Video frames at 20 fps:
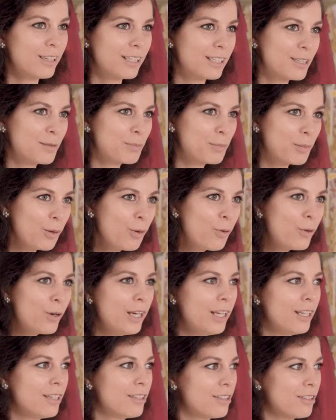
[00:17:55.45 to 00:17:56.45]

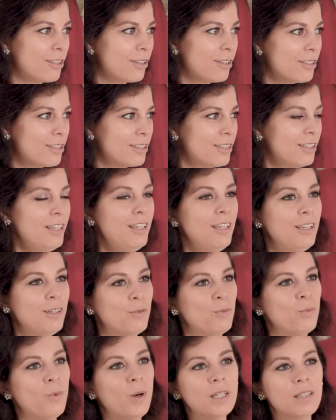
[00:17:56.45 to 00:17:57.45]
exploring, start
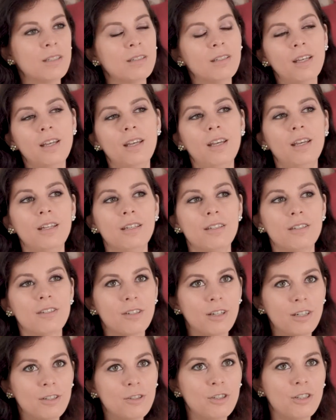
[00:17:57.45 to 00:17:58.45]
seeing what
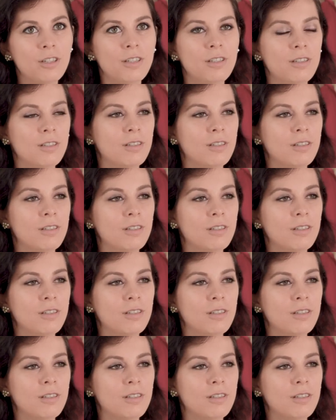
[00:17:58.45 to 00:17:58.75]
touches